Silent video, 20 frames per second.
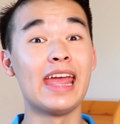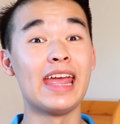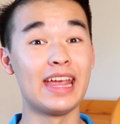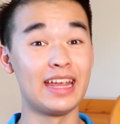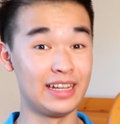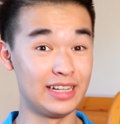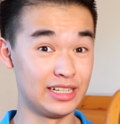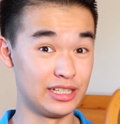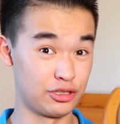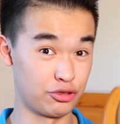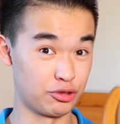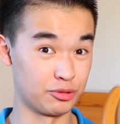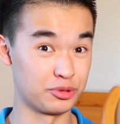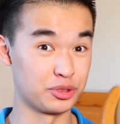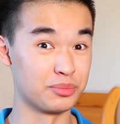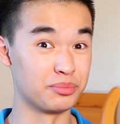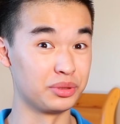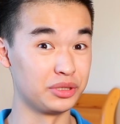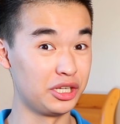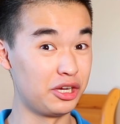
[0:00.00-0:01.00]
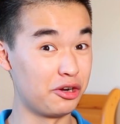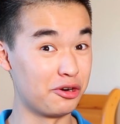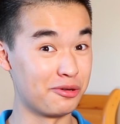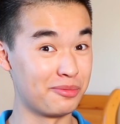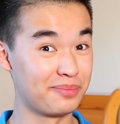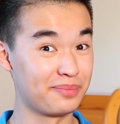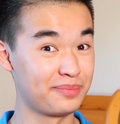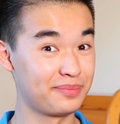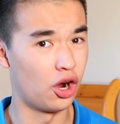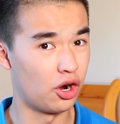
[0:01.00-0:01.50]
in the description below.
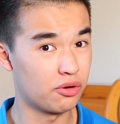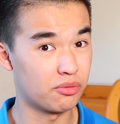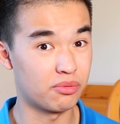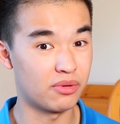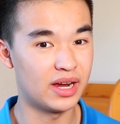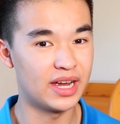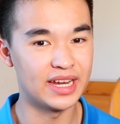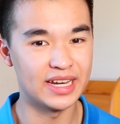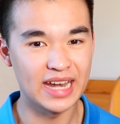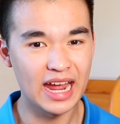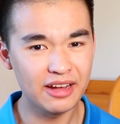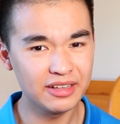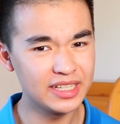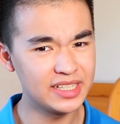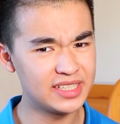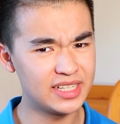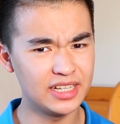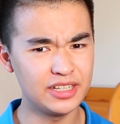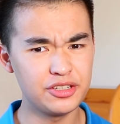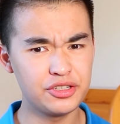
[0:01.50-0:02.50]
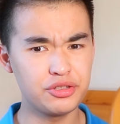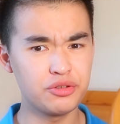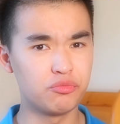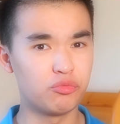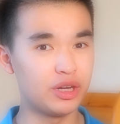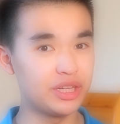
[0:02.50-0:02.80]
Alright, now let's get into